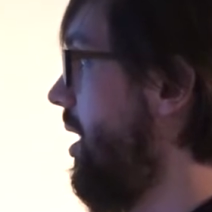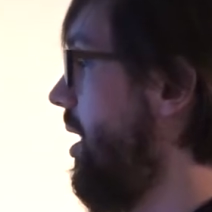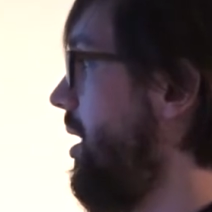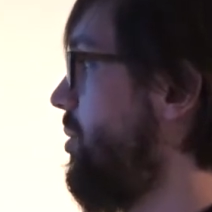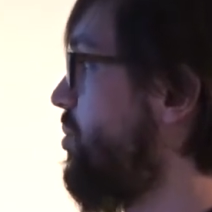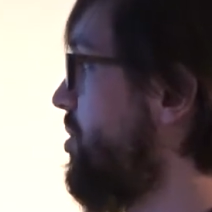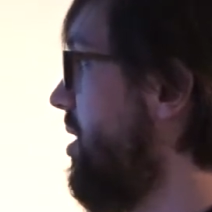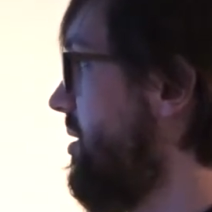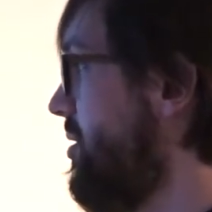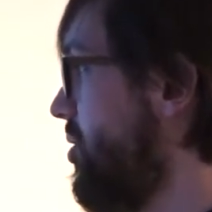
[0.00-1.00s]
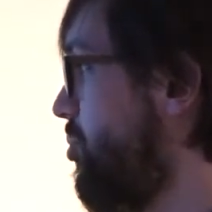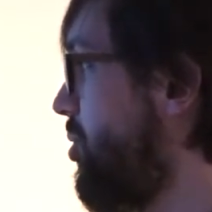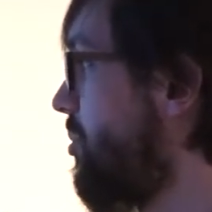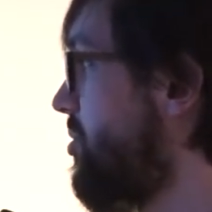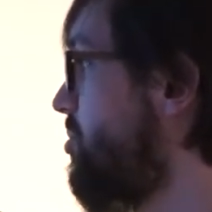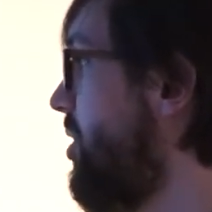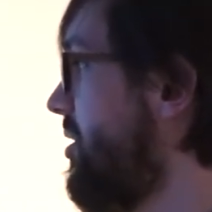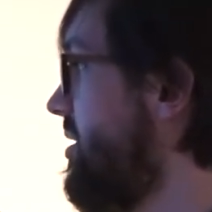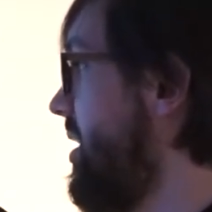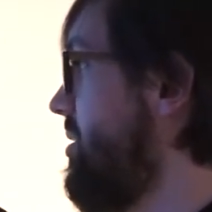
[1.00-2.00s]
This was causing some problems
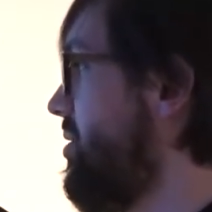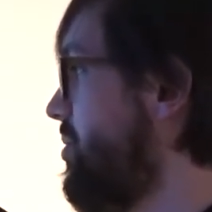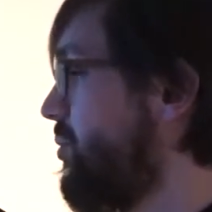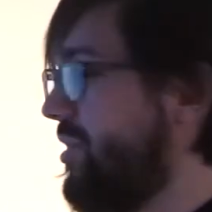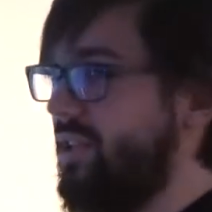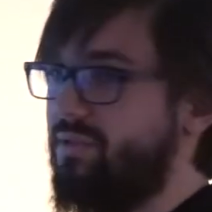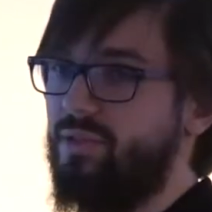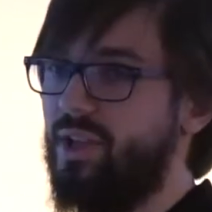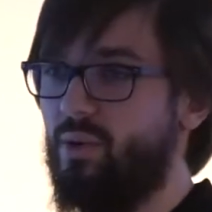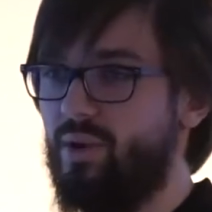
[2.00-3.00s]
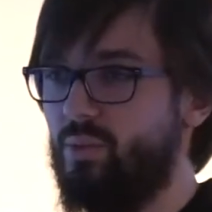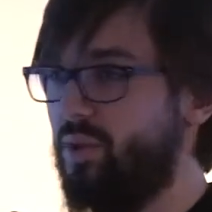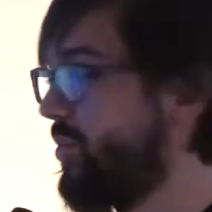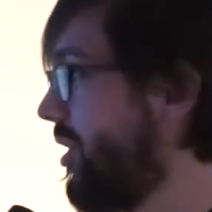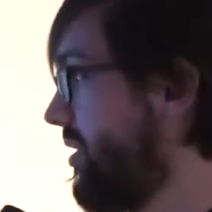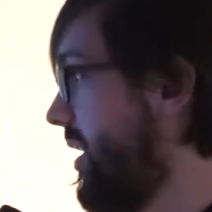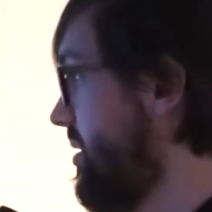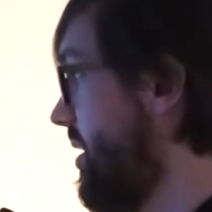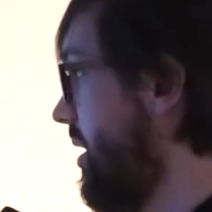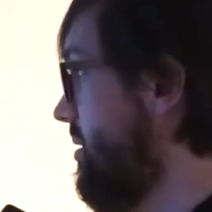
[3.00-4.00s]
because testers were not fully aware what we are
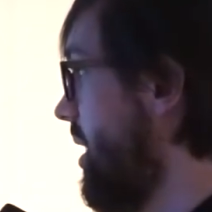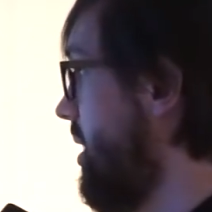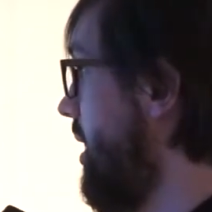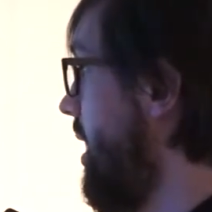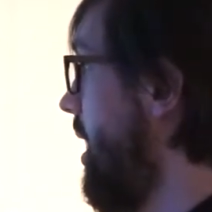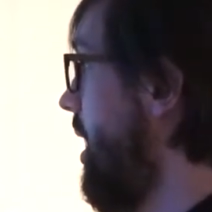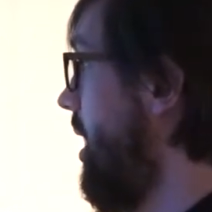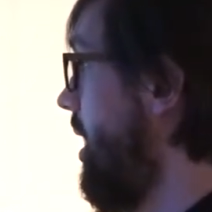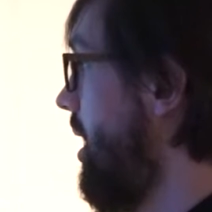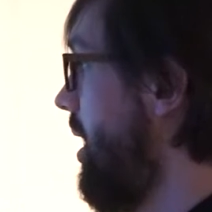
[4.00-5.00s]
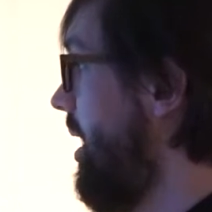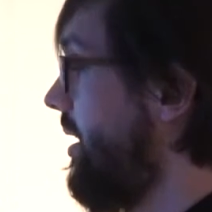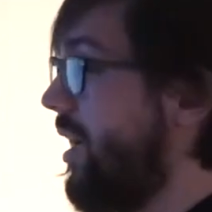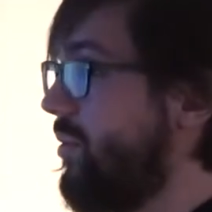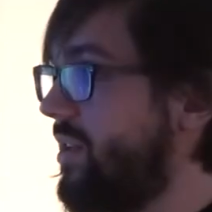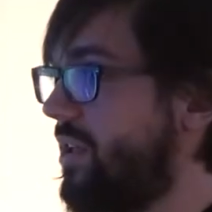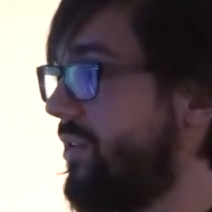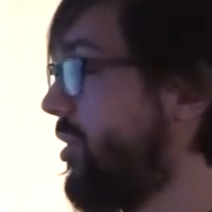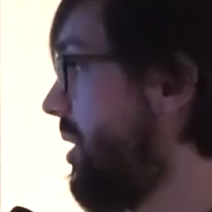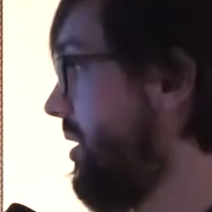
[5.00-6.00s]
testing exactly and how the
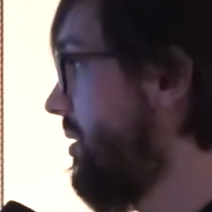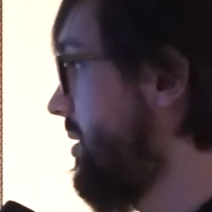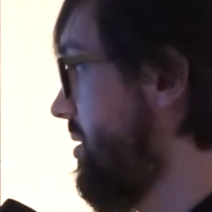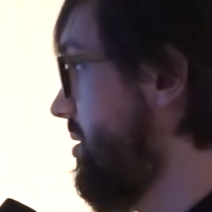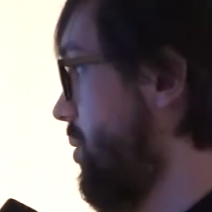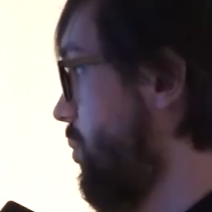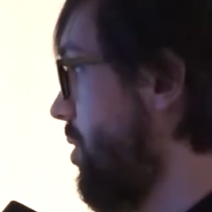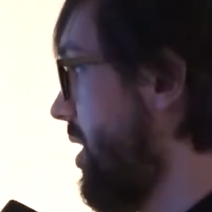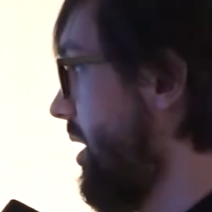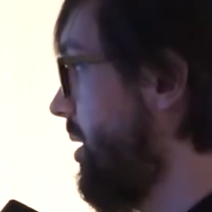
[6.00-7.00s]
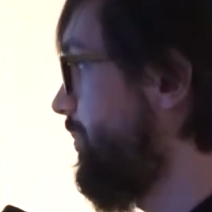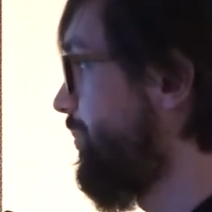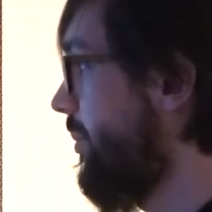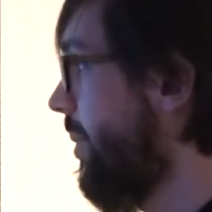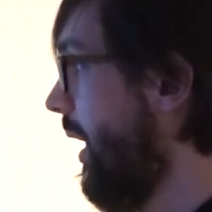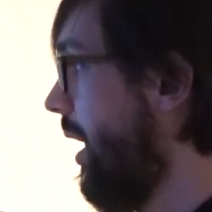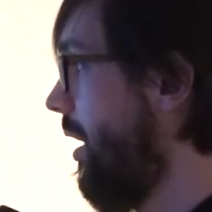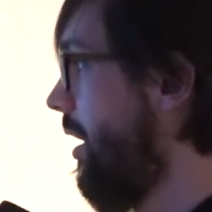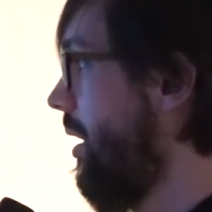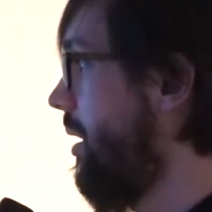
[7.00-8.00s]
automated tests are working.
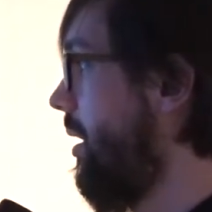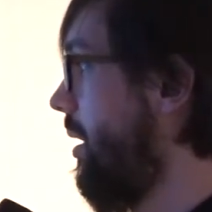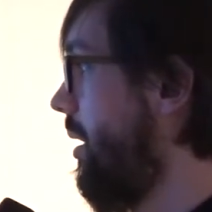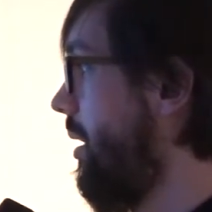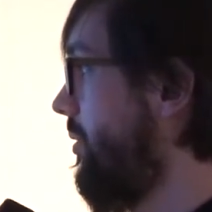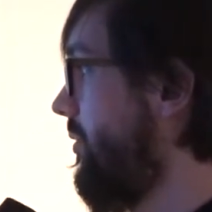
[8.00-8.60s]
And